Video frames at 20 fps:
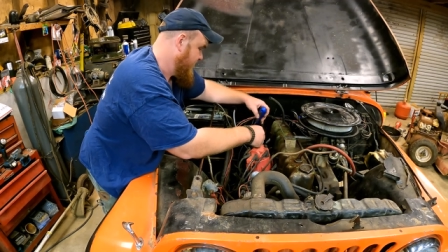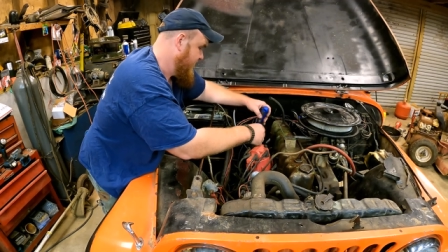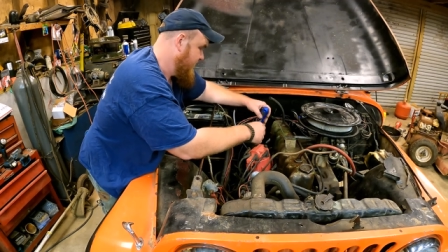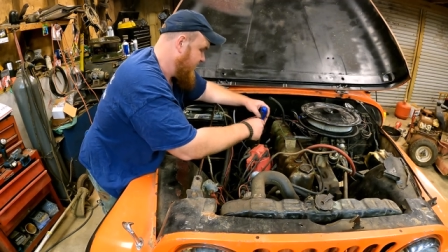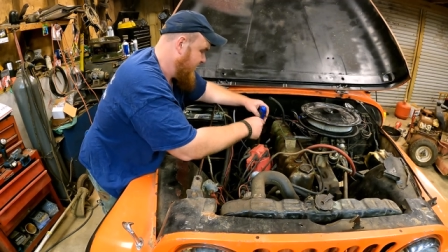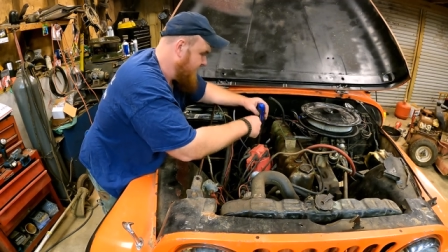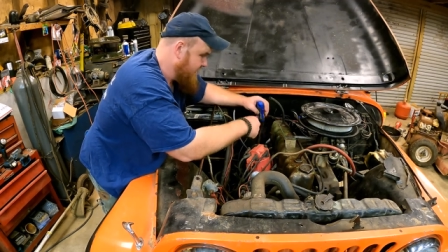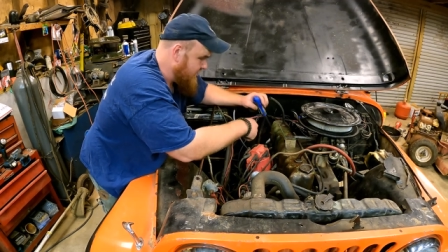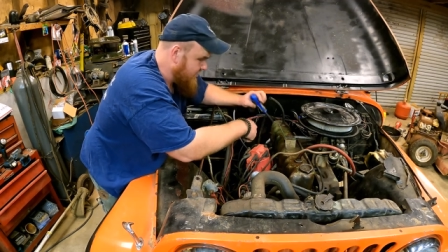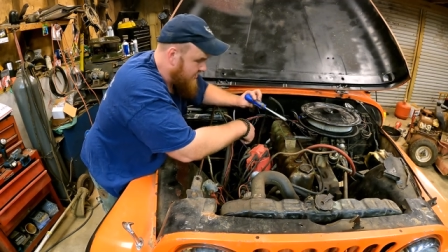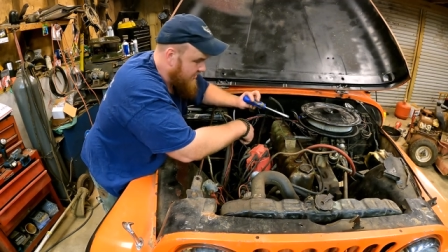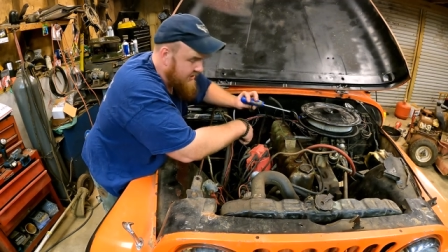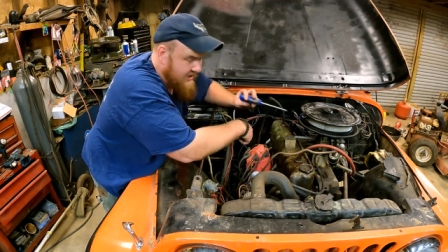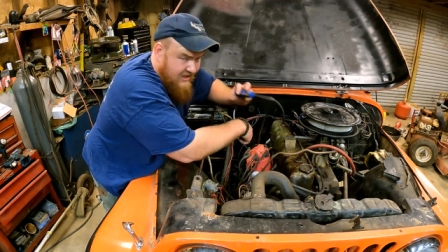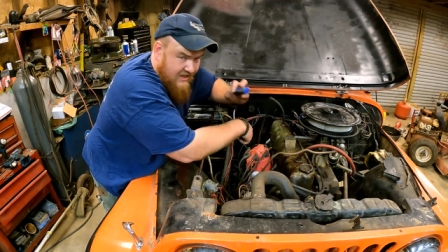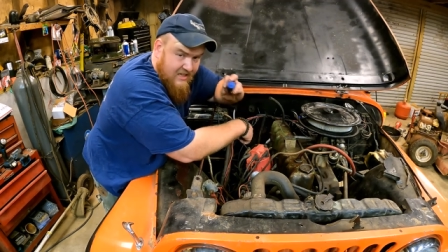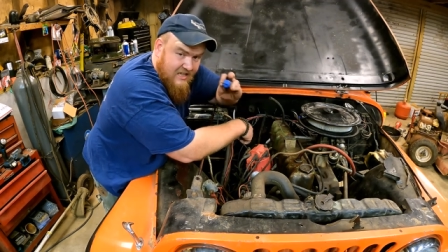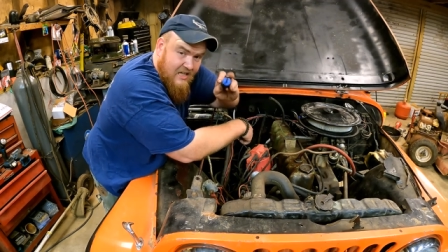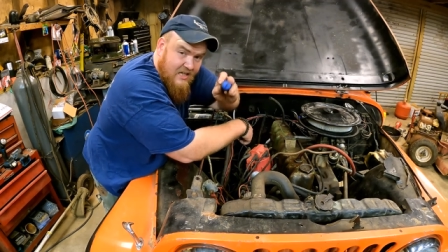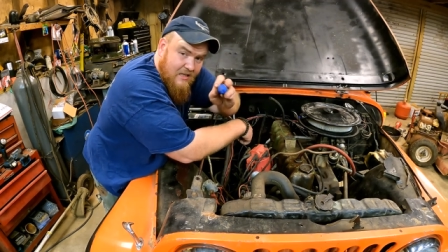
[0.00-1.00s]
because it was
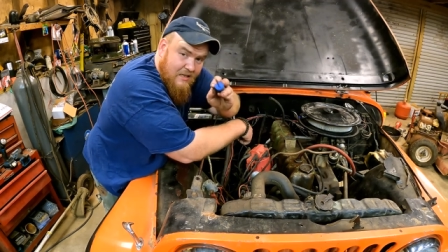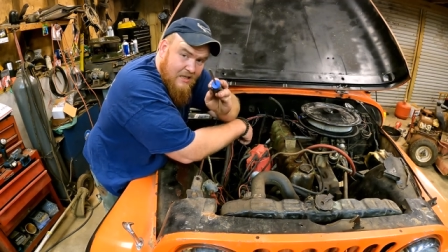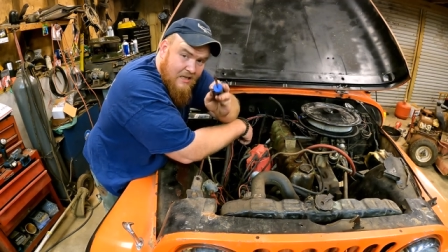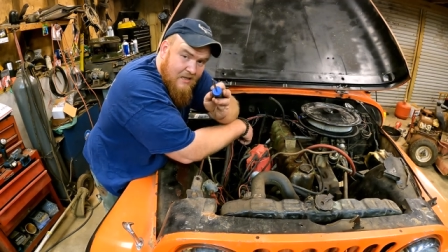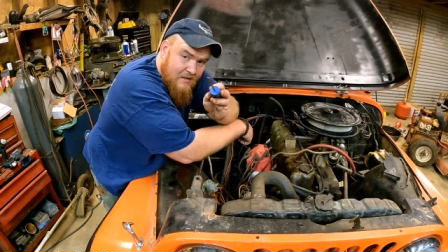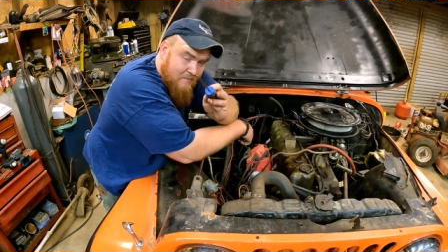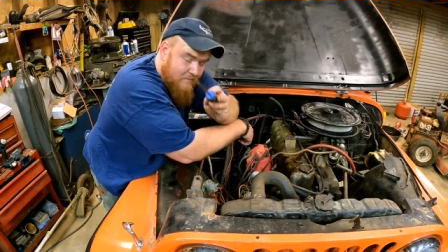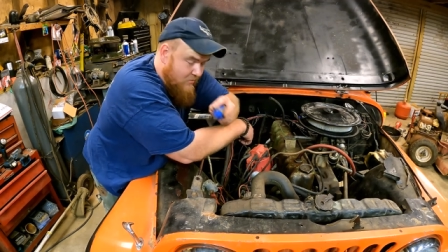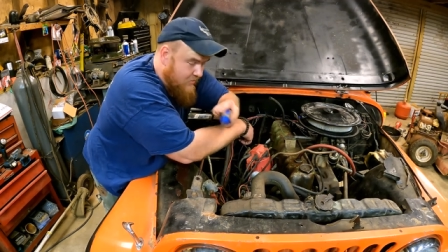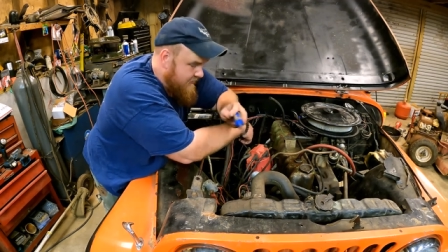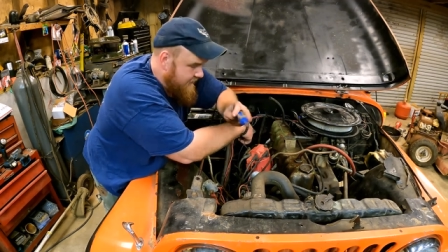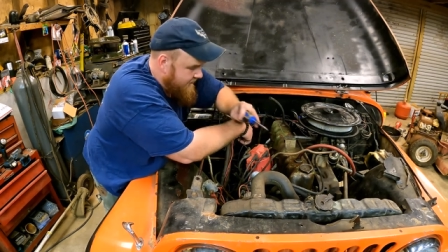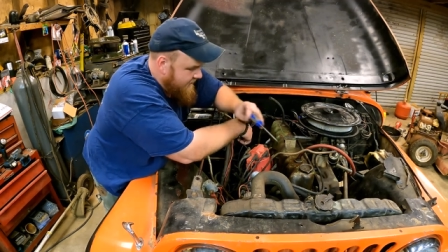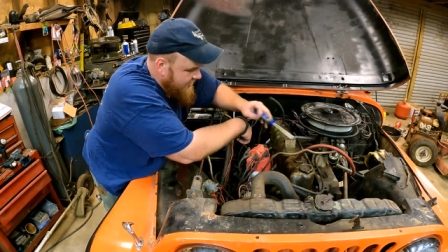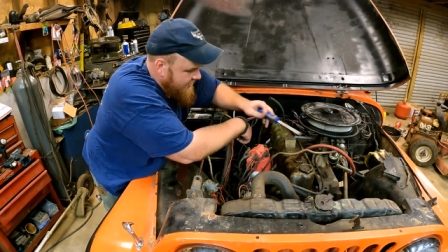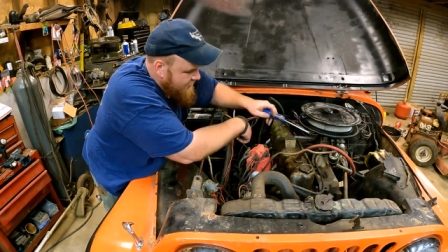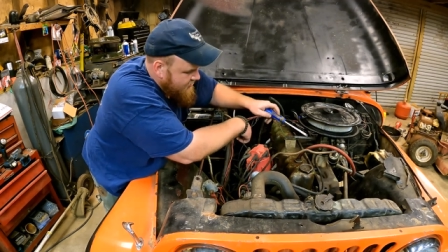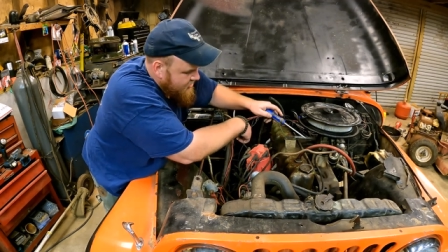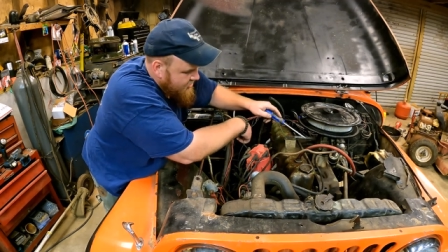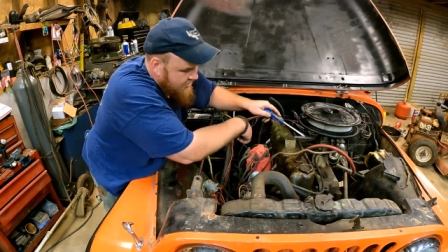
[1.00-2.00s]
leaking
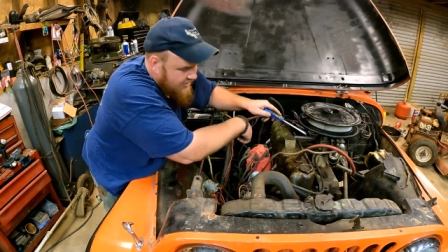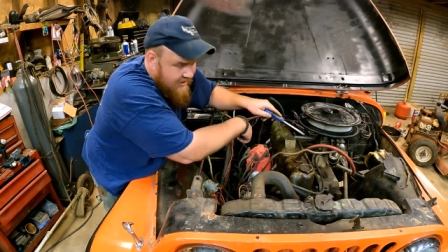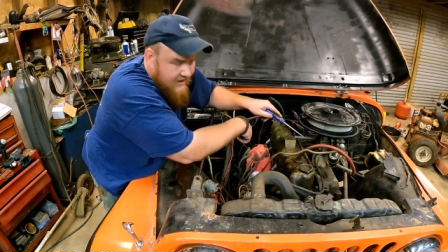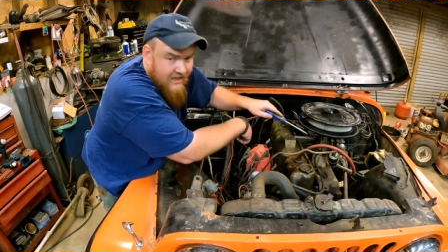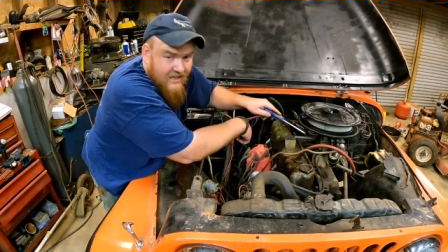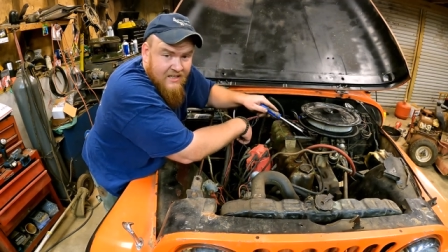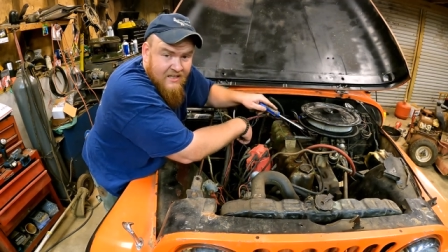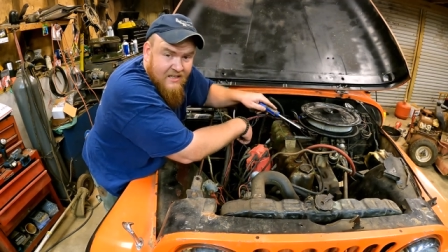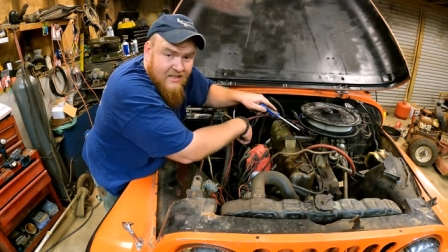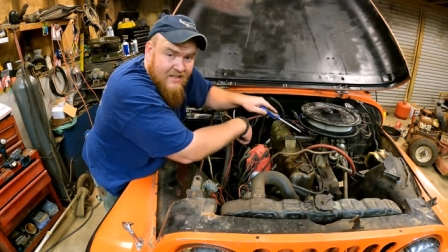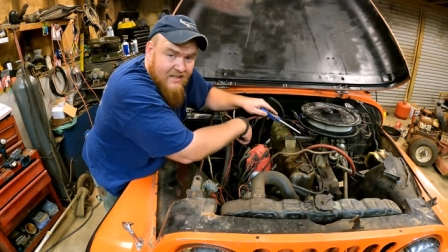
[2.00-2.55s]
profusely